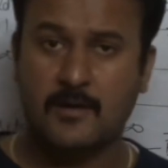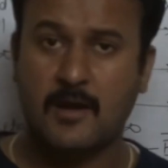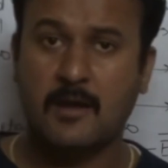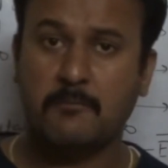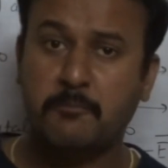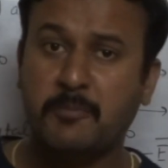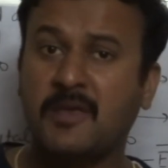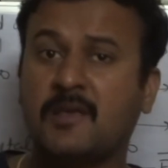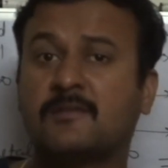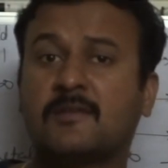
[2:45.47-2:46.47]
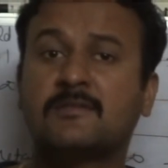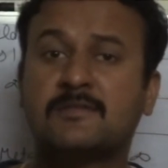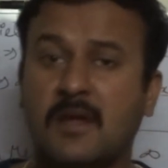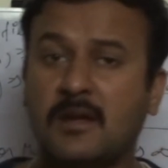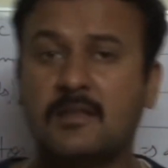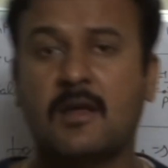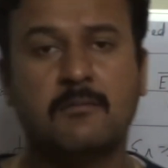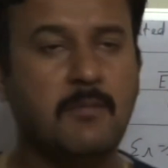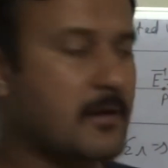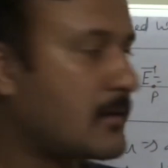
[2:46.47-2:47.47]
and P is inside that
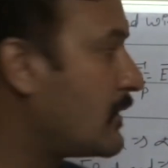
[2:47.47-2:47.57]
metal,